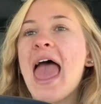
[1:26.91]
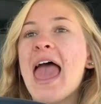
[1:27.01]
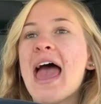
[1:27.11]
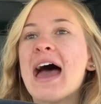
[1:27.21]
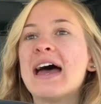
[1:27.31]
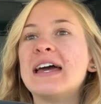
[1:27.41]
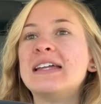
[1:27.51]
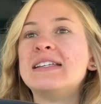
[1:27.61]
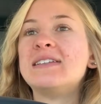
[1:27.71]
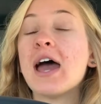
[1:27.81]

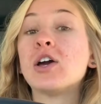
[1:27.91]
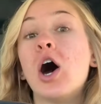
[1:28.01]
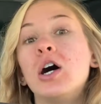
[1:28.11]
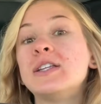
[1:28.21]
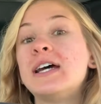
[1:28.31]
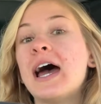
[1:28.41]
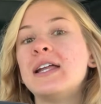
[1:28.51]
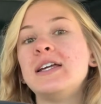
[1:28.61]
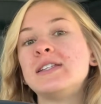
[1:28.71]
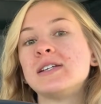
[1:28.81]
and I called it I
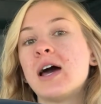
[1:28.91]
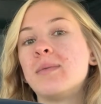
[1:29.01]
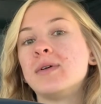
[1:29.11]
Need to Come